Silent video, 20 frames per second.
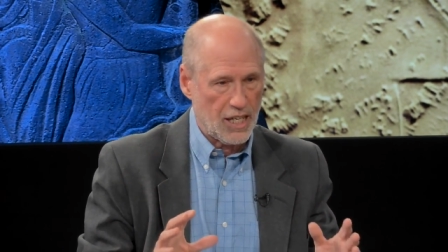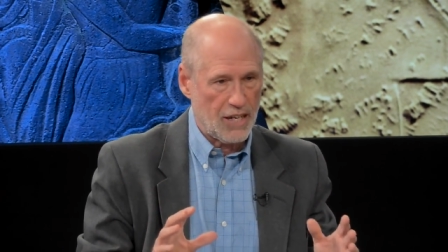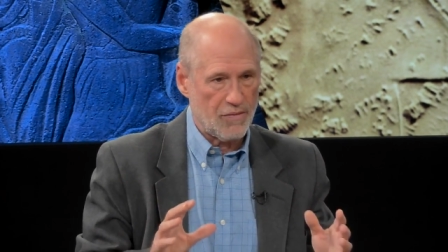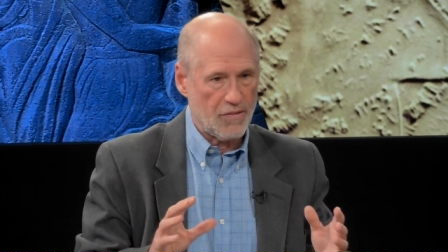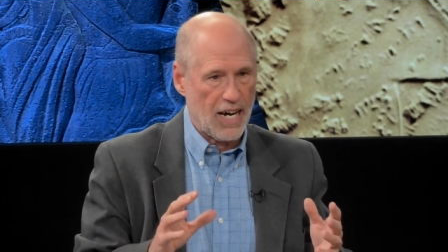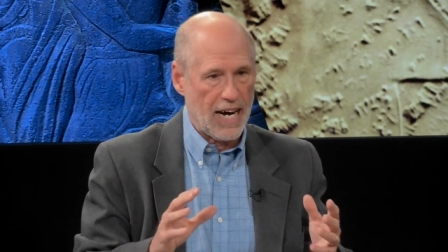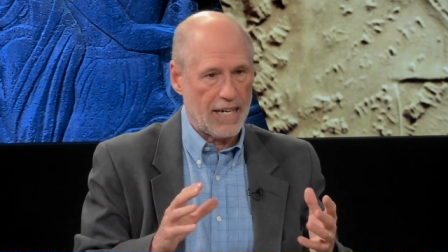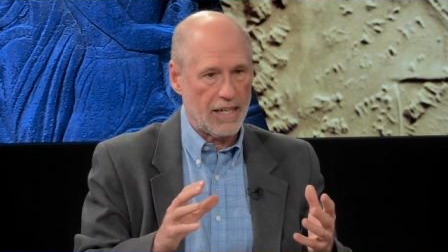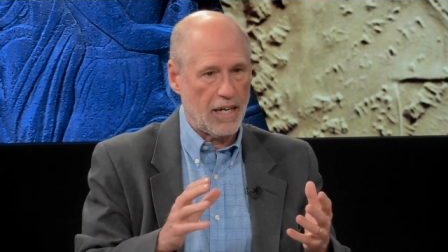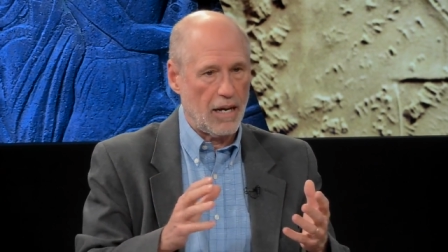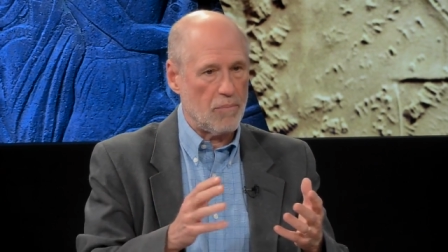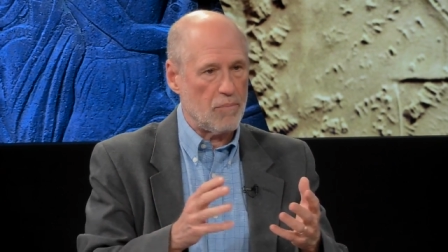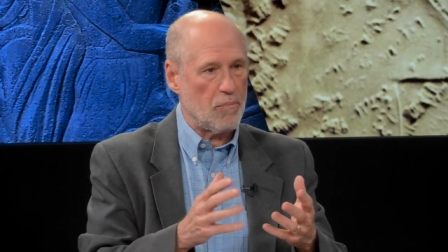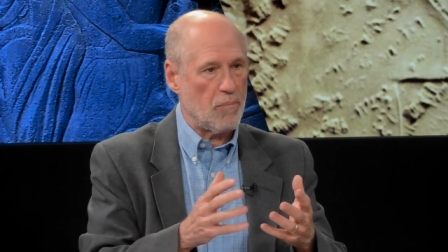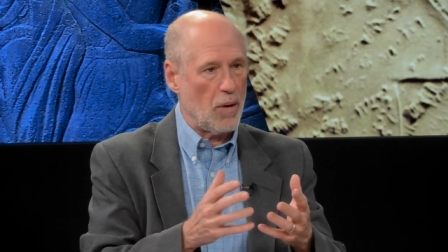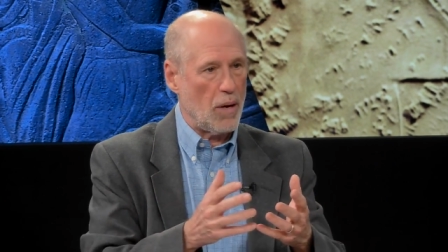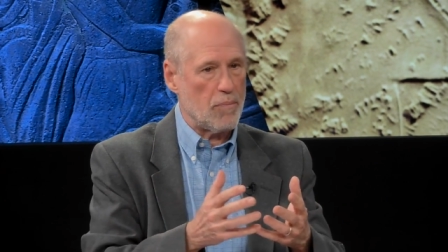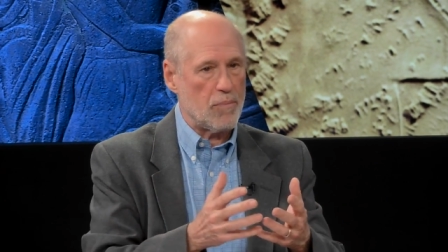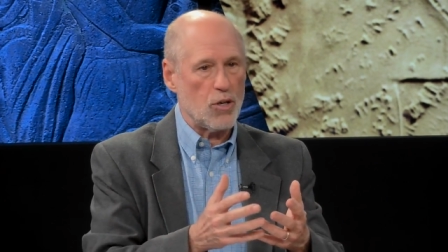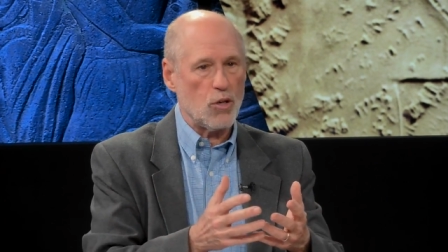Yeah. They've got
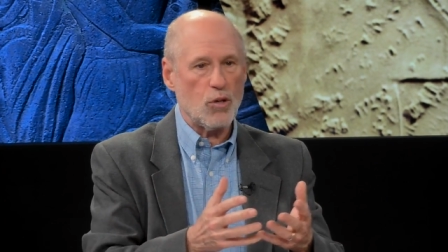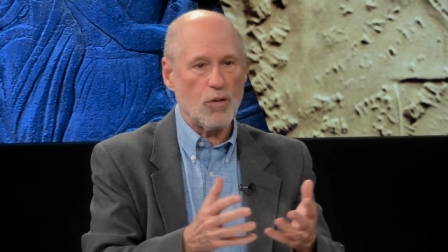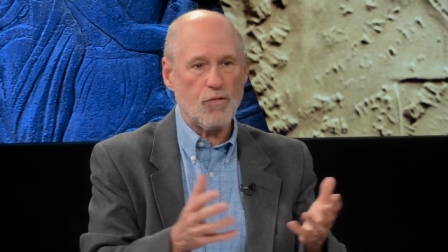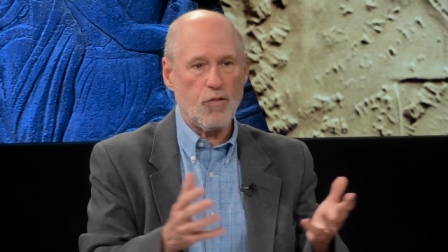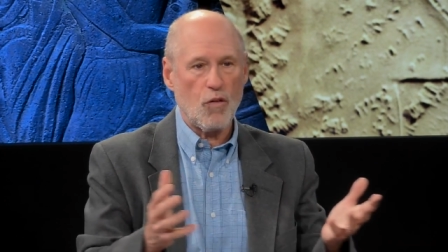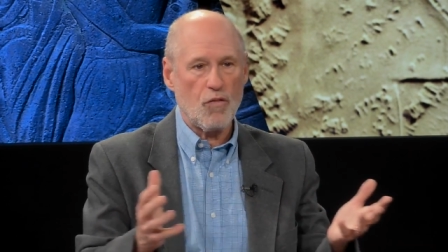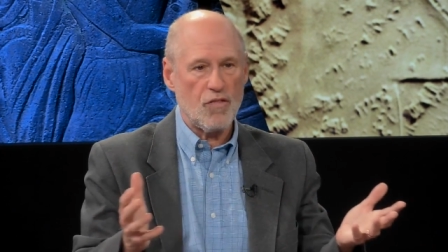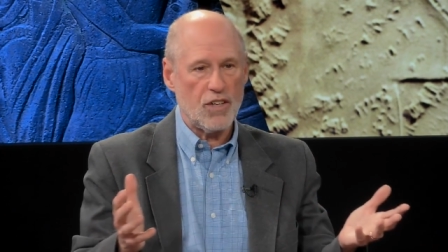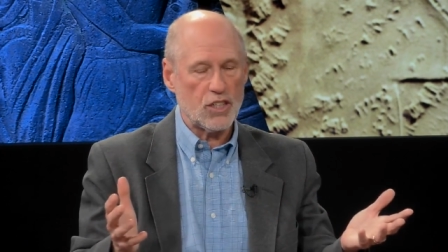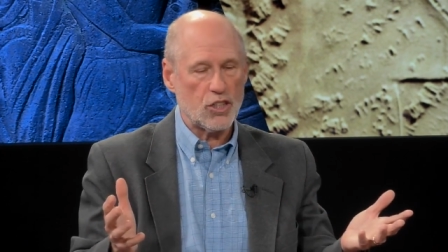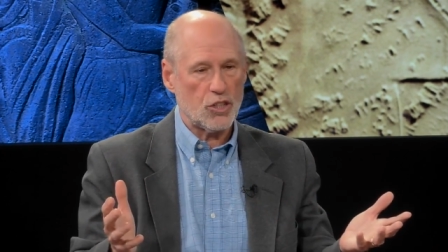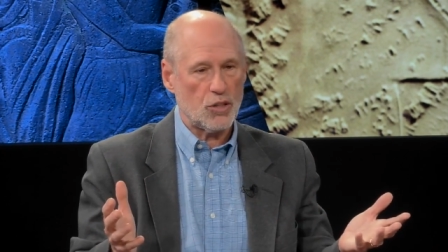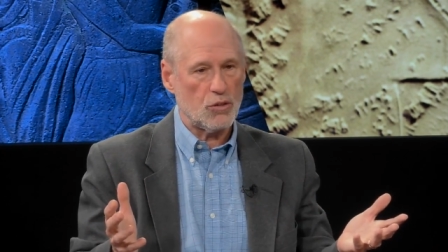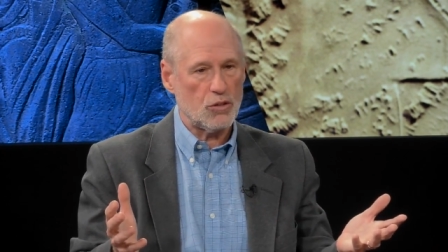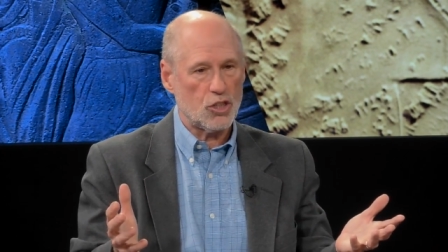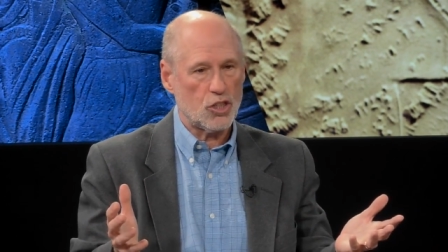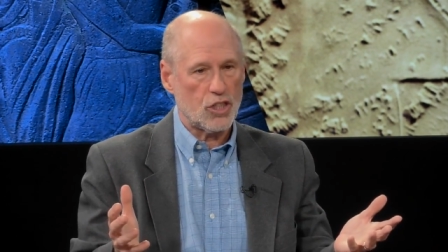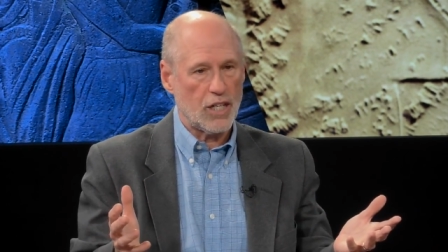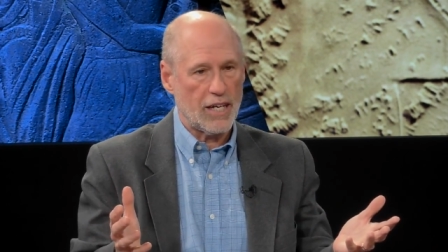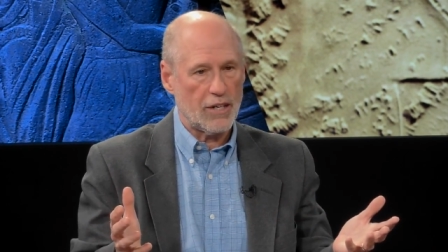a, a, beautiful
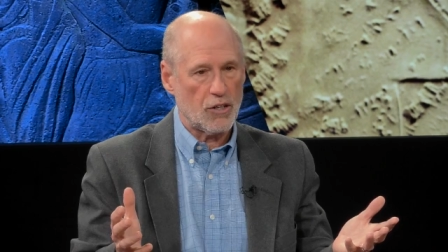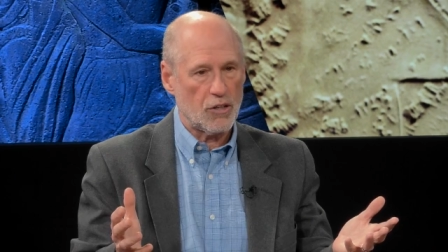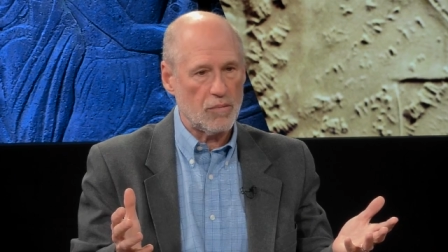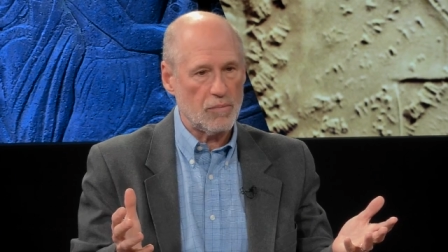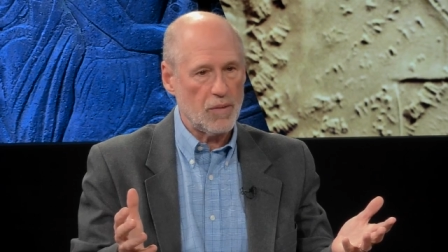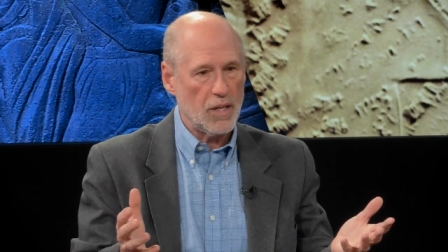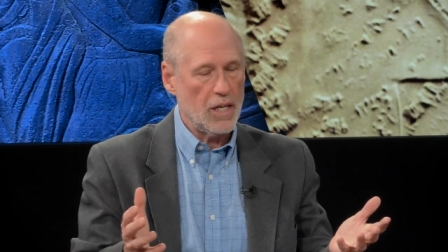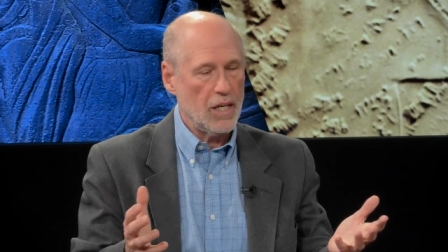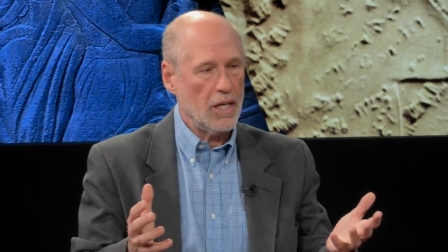visitor center.